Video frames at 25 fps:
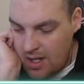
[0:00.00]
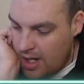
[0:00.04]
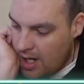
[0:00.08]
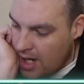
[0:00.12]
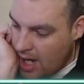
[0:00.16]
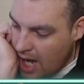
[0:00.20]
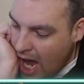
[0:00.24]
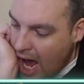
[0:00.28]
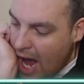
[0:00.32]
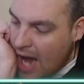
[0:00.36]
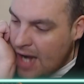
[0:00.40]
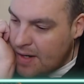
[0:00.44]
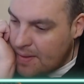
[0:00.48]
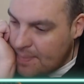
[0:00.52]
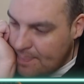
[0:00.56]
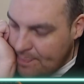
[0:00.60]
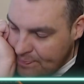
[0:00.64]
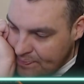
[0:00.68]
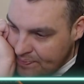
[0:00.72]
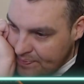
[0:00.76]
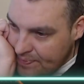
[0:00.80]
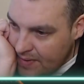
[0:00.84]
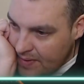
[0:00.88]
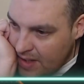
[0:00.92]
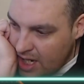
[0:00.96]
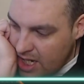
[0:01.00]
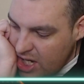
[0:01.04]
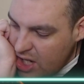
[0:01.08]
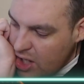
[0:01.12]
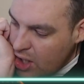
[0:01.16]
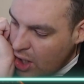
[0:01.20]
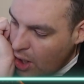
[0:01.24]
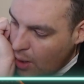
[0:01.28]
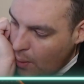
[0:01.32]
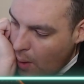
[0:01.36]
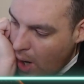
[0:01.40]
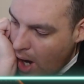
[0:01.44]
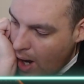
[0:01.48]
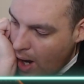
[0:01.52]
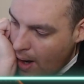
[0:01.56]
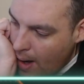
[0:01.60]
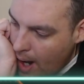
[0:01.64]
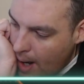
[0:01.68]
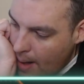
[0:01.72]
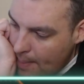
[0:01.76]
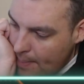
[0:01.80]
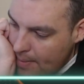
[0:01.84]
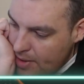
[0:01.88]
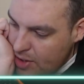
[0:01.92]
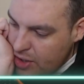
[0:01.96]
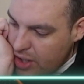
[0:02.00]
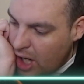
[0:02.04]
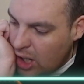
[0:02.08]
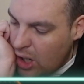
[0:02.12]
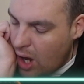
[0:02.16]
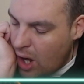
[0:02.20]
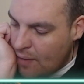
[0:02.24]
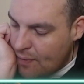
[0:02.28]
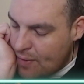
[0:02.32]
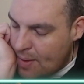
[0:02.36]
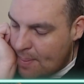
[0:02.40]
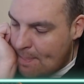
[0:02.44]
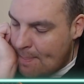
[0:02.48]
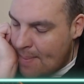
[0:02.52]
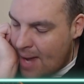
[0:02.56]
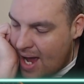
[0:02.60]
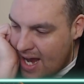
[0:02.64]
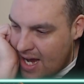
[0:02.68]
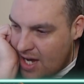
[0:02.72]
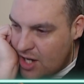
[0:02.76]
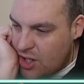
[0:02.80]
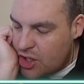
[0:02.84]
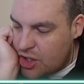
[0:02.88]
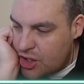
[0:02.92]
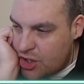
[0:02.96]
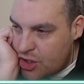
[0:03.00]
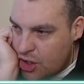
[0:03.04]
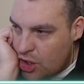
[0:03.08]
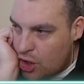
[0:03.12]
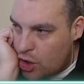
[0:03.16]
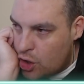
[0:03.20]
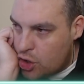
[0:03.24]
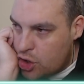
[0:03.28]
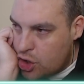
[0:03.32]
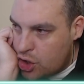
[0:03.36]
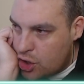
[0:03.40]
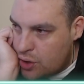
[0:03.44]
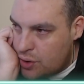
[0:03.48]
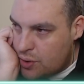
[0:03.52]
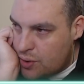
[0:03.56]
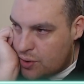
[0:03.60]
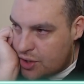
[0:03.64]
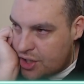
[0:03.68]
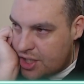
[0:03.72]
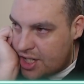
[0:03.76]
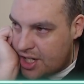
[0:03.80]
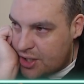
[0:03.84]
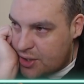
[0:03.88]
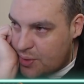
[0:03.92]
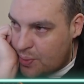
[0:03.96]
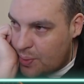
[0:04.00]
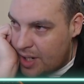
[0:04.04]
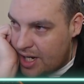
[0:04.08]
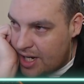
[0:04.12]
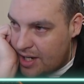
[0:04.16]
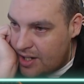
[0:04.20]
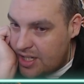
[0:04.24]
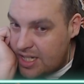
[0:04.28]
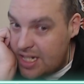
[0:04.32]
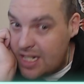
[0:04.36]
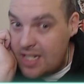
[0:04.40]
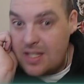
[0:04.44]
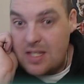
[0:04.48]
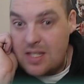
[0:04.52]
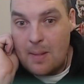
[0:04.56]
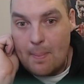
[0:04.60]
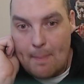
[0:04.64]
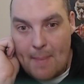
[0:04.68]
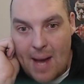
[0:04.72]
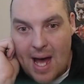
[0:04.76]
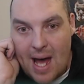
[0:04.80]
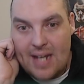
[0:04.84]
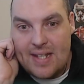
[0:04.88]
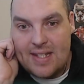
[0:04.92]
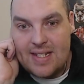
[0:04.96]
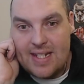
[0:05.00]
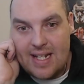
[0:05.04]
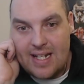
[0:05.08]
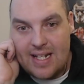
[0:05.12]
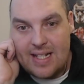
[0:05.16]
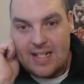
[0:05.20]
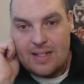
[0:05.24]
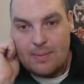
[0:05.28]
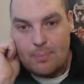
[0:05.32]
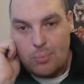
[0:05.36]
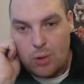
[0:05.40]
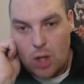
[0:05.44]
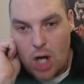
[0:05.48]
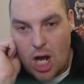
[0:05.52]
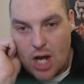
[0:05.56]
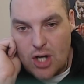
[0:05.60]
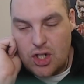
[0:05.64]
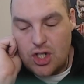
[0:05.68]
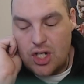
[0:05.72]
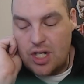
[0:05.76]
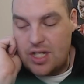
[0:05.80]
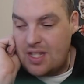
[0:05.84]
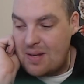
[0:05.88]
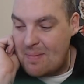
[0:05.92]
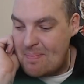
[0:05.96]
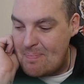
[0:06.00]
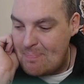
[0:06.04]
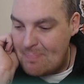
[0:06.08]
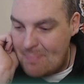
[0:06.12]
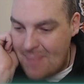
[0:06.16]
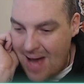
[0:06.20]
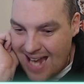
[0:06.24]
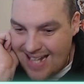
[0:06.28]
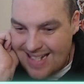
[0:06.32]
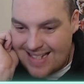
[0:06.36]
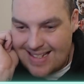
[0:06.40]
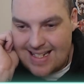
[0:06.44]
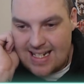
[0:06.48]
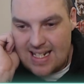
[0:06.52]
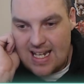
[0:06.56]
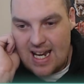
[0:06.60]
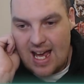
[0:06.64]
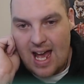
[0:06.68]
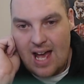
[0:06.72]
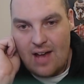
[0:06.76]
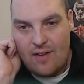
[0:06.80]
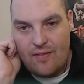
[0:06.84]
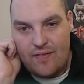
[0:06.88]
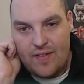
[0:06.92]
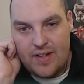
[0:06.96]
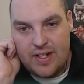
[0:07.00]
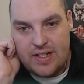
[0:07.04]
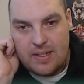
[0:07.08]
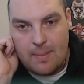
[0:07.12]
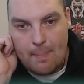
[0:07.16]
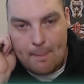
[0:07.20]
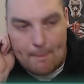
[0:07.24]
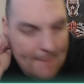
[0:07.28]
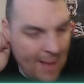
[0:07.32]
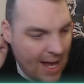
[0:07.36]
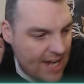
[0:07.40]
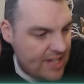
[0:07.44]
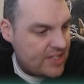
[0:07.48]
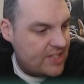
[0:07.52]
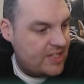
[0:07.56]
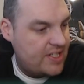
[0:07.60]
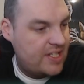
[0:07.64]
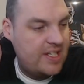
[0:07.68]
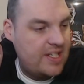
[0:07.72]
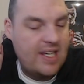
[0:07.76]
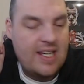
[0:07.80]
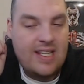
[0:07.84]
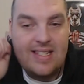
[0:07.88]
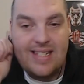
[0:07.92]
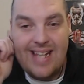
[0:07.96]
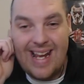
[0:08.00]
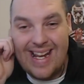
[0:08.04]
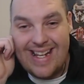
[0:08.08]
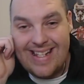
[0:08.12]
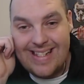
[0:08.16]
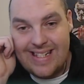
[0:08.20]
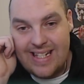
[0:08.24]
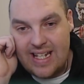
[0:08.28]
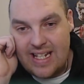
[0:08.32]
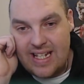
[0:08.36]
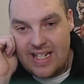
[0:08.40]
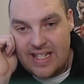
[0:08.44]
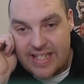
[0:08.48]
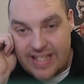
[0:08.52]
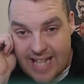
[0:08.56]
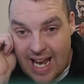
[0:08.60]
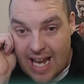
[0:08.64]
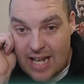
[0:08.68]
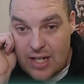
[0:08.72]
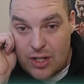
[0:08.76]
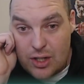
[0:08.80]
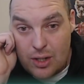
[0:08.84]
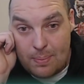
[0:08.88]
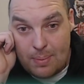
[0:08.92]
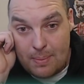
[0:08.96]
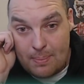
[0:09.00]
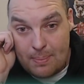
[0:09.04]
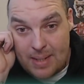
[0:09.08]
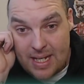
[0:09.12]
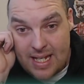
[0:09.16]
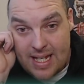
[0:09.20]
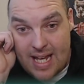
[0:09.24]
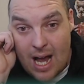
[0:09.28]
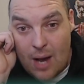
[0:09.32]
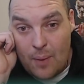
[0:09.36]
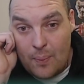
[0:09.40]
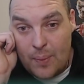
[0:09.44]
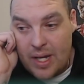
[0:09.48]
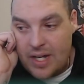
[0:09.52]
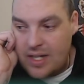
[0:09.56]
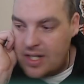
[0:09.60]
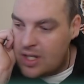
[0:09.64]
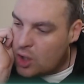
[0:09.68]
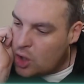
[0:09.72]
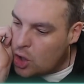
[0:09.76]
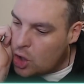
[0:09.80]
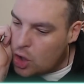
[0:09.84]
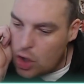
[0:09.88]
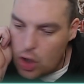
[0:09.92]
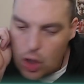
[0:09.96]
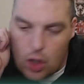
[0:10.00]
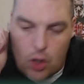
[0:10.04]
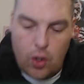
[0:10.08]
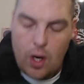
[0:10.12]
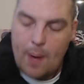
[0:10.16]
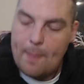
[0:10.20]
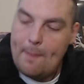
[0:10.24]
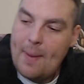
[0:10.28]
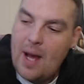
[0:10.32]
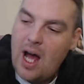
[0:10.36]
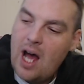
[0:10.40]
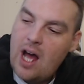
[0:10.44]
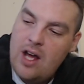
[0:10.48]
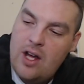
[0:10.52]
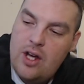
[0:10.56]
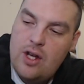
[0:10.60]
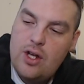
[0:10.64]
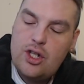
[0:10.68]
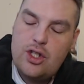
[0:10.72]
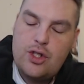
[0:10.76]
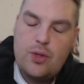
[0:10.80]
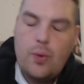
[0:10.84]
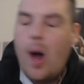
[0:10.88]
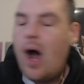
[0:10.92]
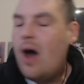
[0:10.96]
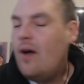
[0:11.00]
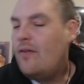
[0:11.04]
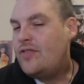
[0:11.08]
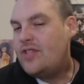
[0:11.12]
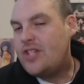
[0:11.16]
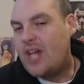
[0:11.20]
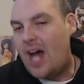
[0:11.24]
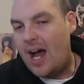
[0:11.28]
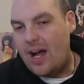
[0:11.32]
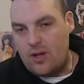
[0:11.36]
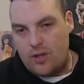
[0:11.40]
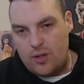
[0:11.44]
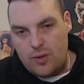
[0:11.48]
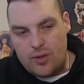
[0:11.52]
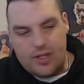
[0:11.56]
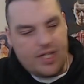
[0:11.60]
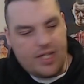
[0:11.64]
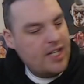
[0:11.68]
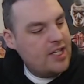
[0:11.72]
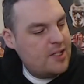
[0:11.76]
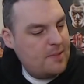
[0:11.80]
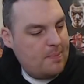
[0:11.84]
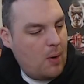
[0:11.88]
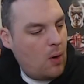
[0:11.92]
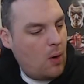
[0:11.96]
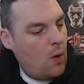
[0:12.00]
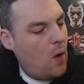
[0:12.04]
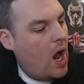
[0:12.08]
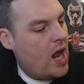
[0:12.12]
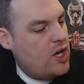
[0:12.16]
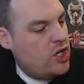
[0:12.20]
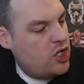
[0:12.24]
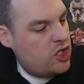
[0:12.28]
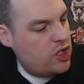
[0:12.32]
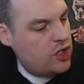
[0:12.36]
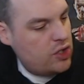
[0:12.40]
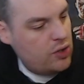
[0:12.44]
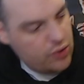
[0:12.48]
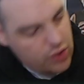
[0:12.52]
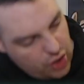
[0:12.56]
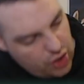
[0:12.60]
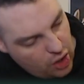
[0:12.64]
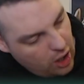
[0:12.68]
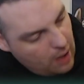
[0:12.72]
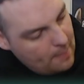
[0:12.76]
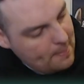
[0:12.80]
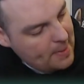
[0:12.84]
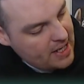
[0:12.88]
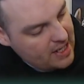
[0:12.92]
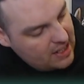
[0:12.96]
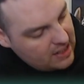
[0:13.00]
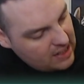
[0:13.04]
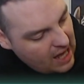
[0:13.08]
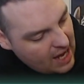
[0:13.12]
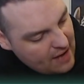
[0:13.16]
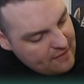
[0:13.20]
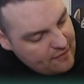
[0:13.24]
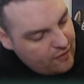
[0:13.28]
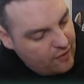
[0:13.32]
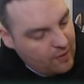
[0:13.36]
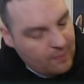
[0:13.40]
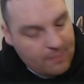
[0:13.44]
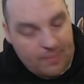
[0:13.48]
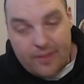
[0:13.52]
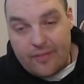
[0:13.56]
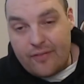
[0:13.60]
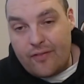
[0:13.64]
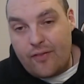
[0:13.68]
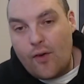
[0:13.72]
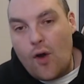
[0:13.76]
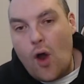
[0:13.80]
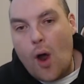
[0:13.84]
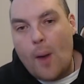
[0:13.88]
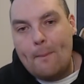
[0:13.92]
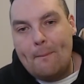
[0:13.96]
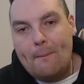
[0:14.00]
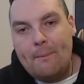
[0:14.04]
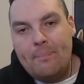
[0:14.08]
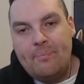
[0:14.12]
And you know what? A lot of the major socials this week demanded pressure, demanded effort, demanded intensity. Stand up and be counted. Cripper, 12 tackles, inspirational. Do you know what I mean? Led from the front.